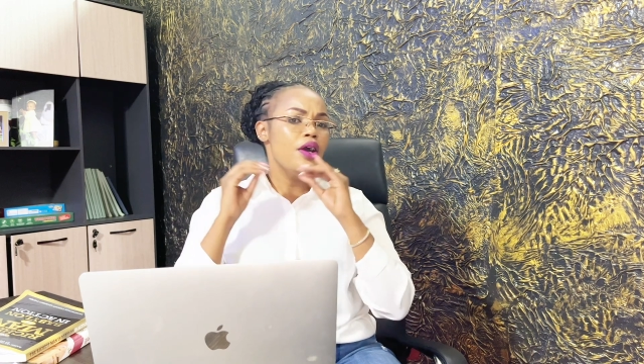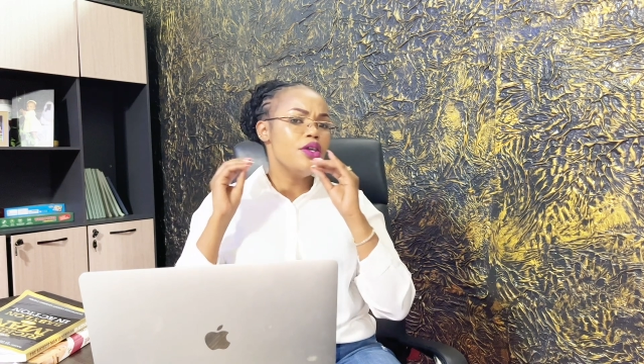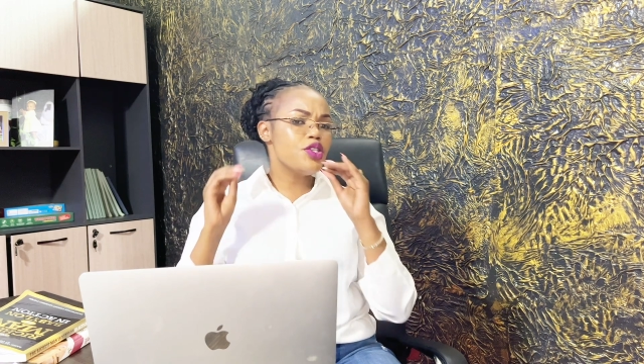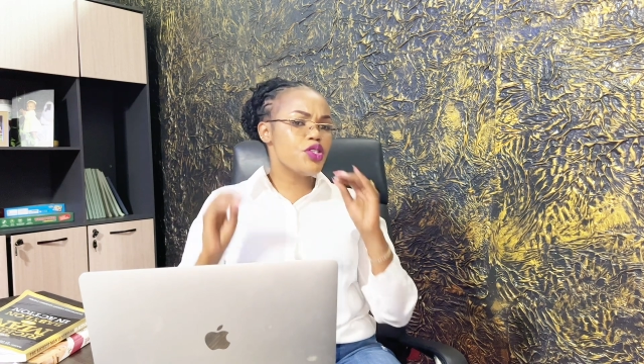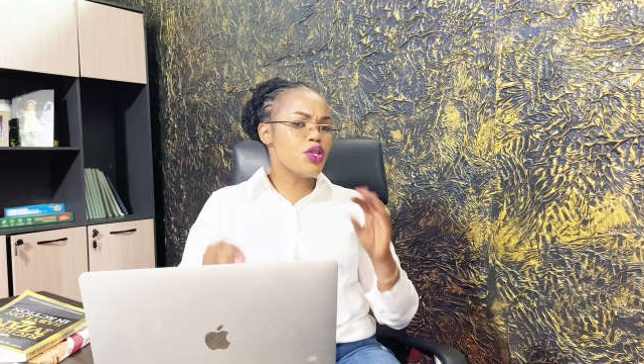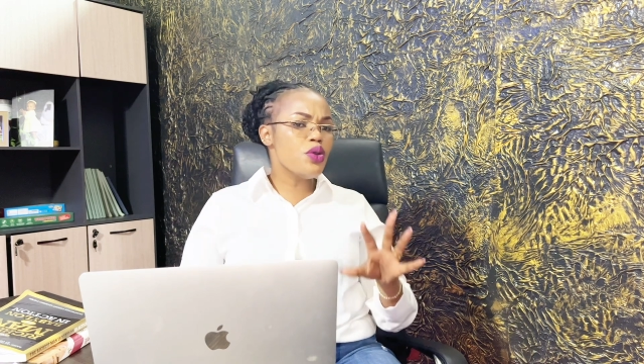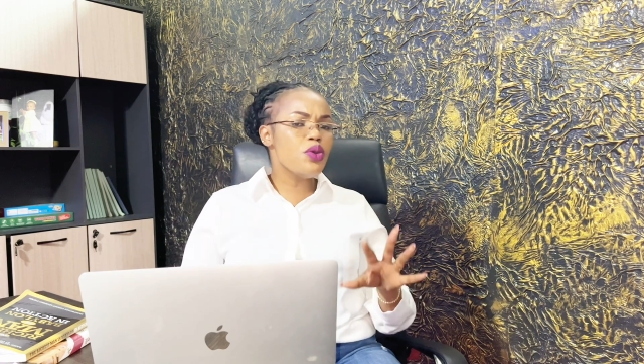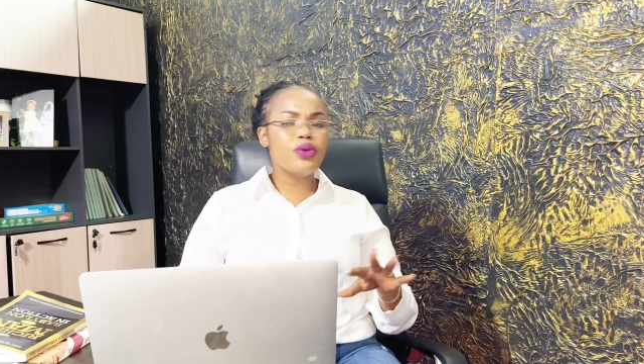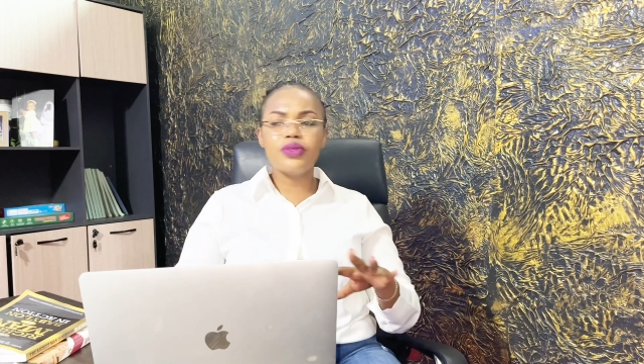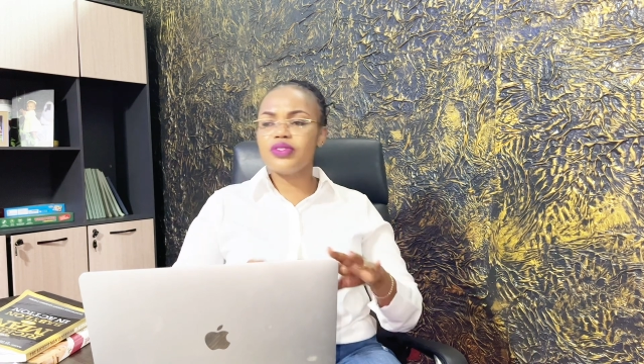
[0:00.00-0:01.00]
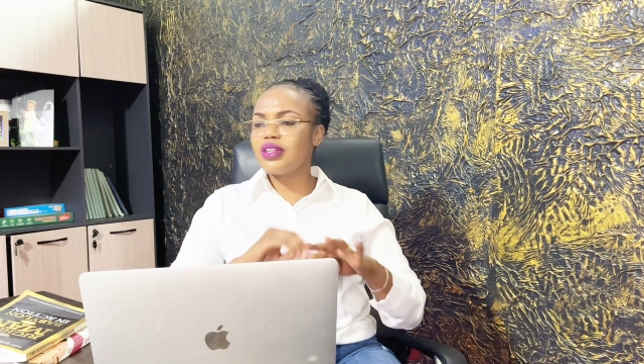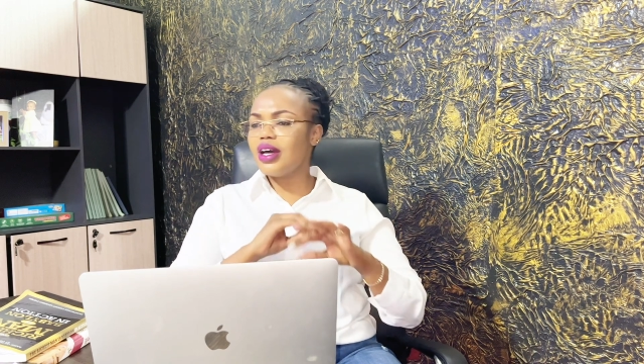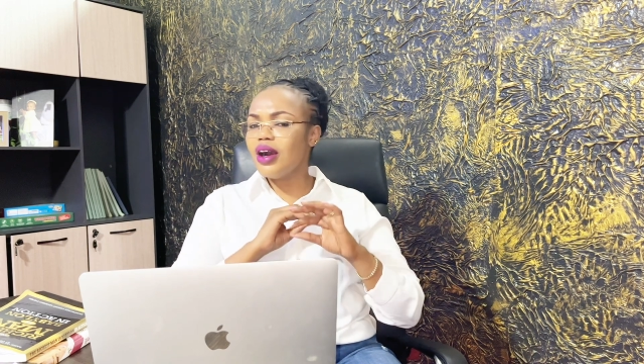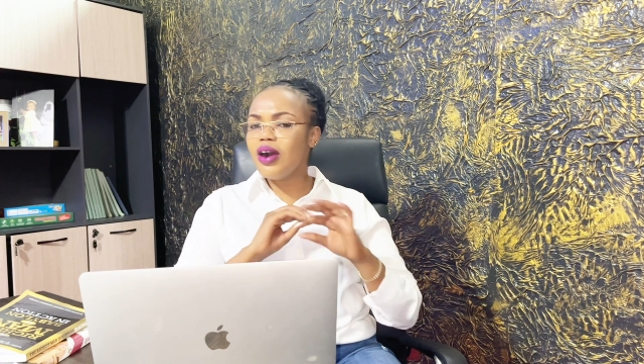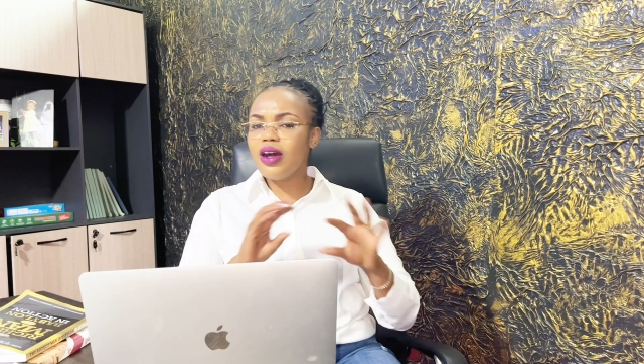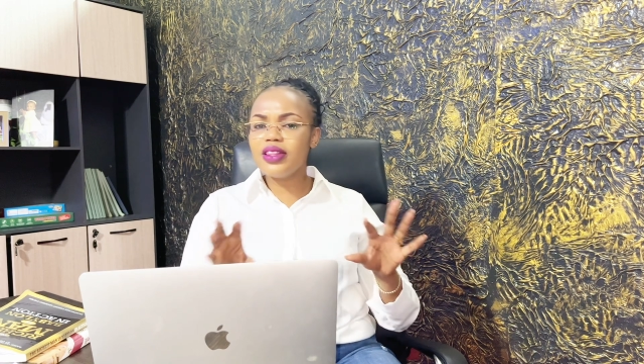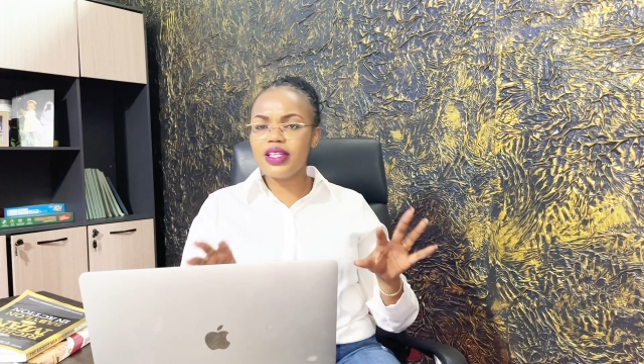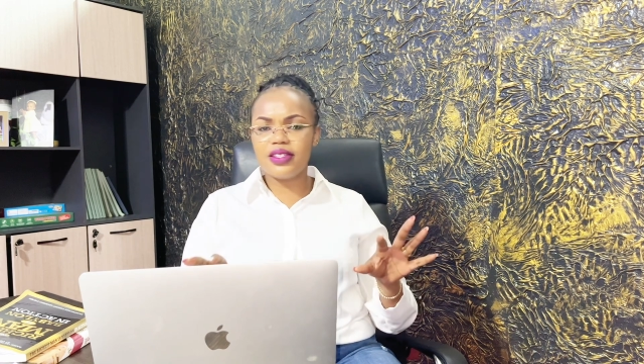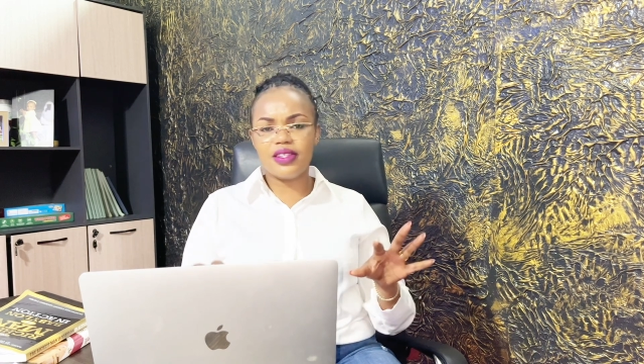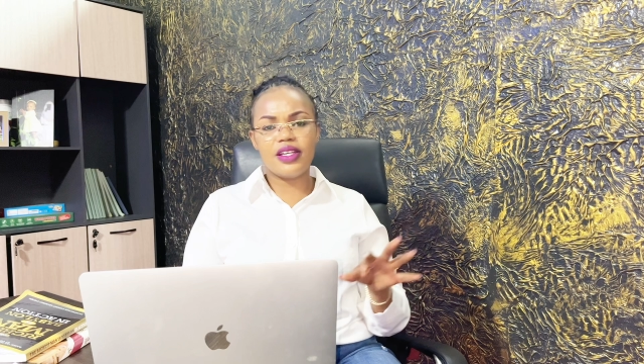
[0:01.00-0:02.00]
shoes, all
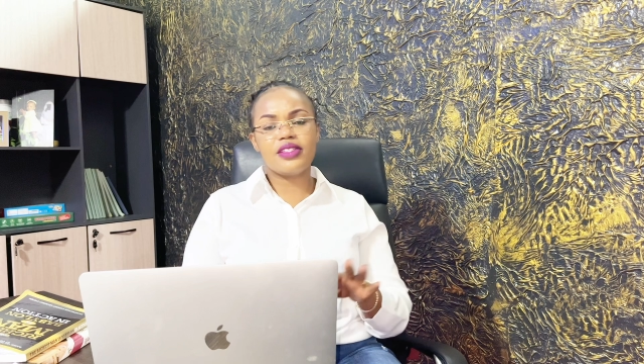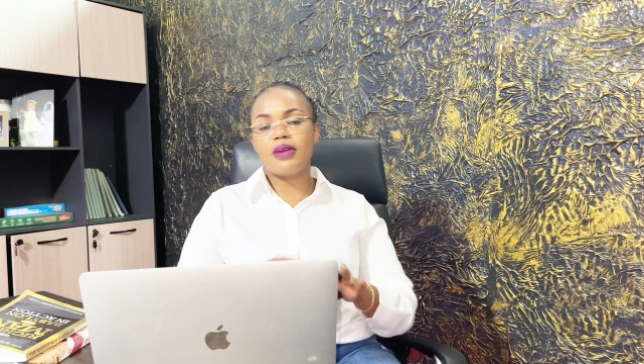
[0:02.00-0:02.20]
these things.